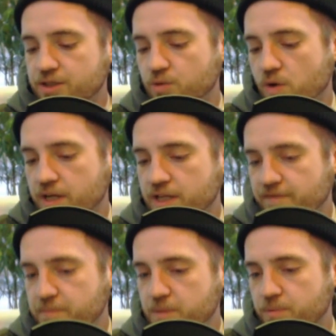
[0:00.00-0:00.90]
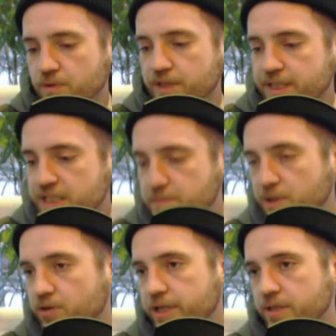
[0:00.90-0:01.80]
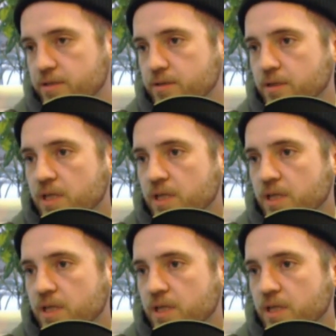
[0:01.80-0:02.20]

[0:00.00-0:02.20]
you want to give people an experience.